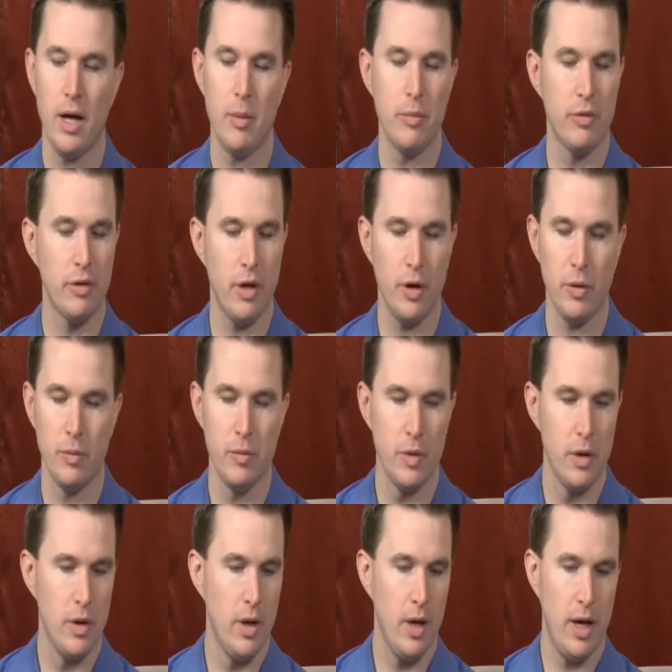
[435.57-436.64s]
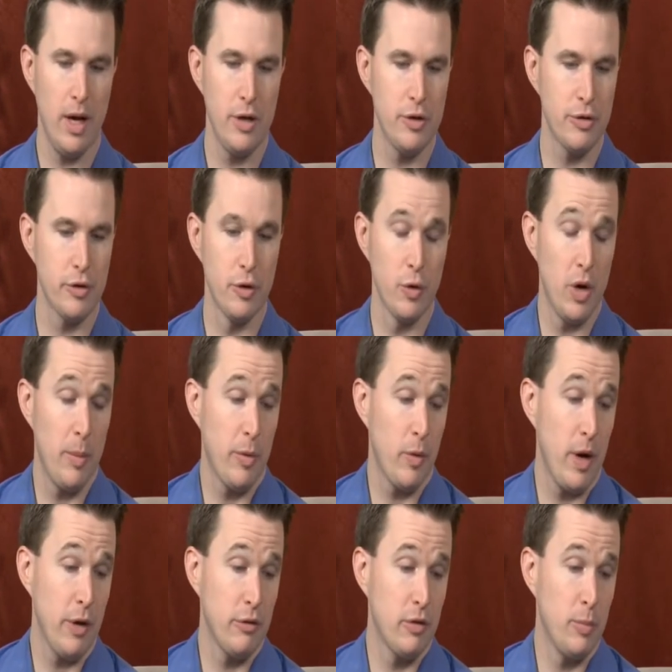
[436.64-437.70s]
So I just grew up
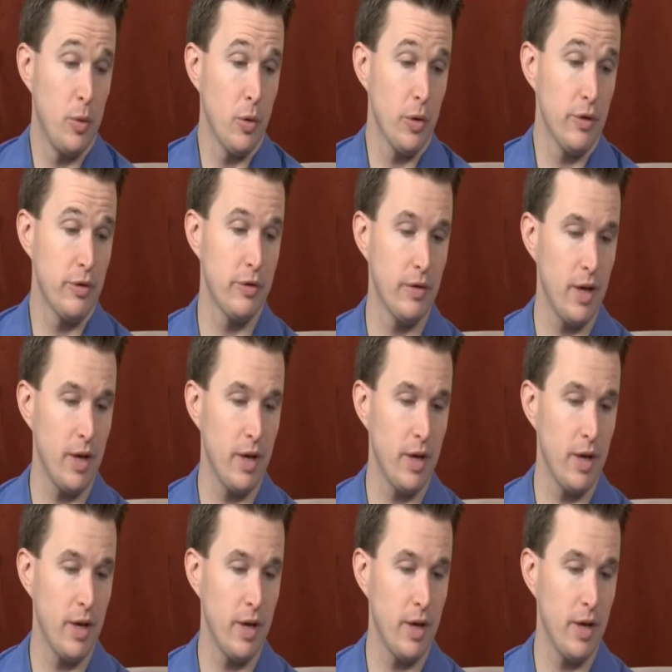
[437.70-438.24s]
around sports.